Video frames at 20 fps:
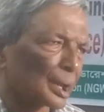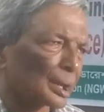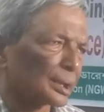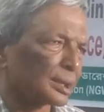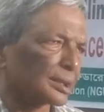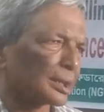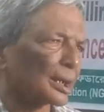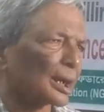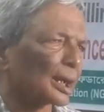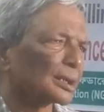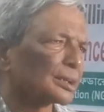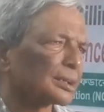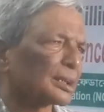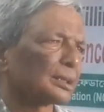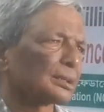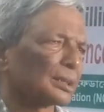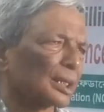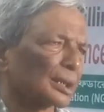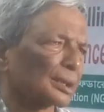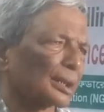
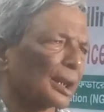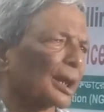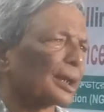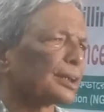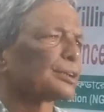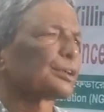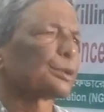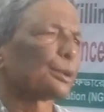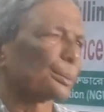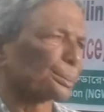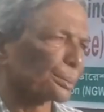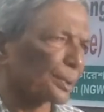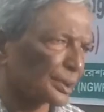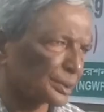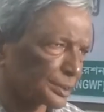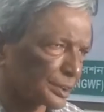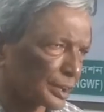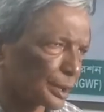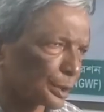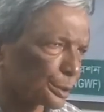regarding the right of the
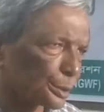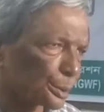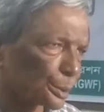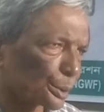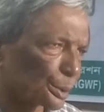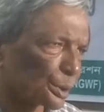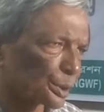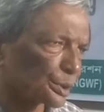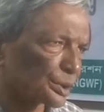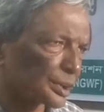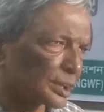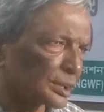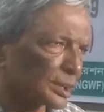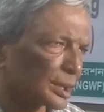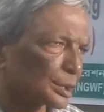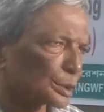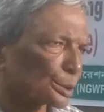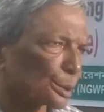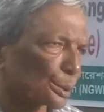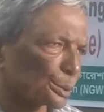trade union, it
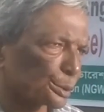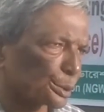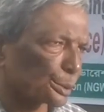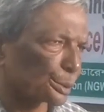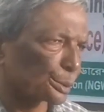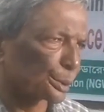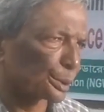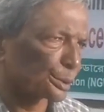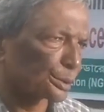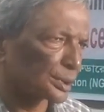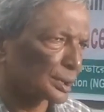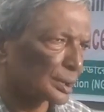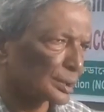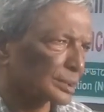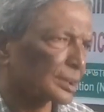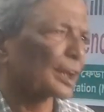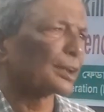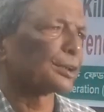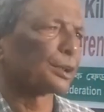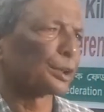is also not
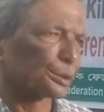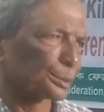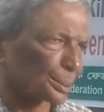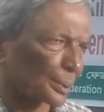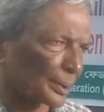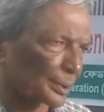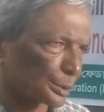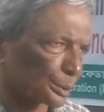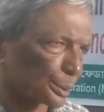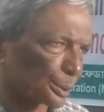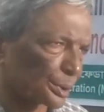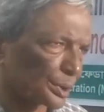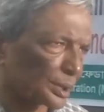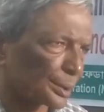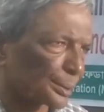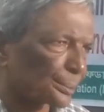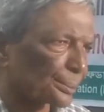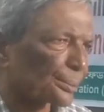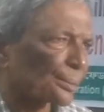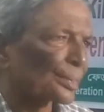satisfactory.
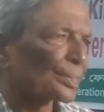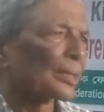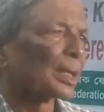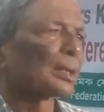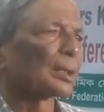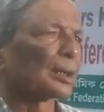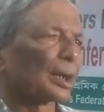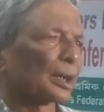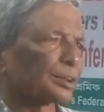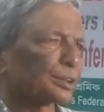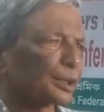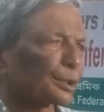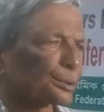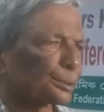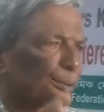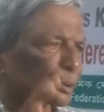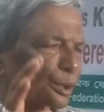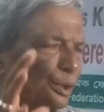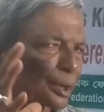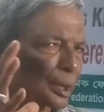I think
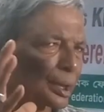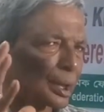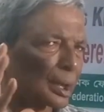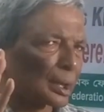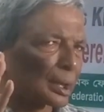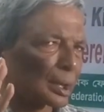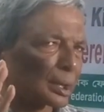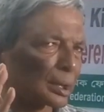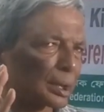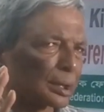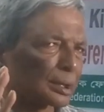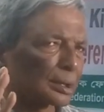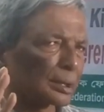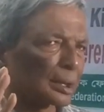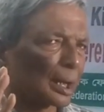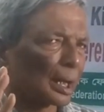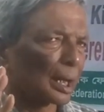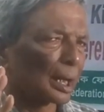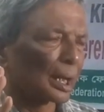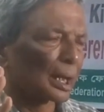in
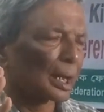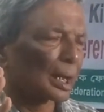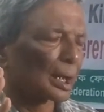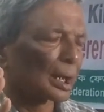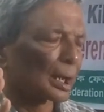the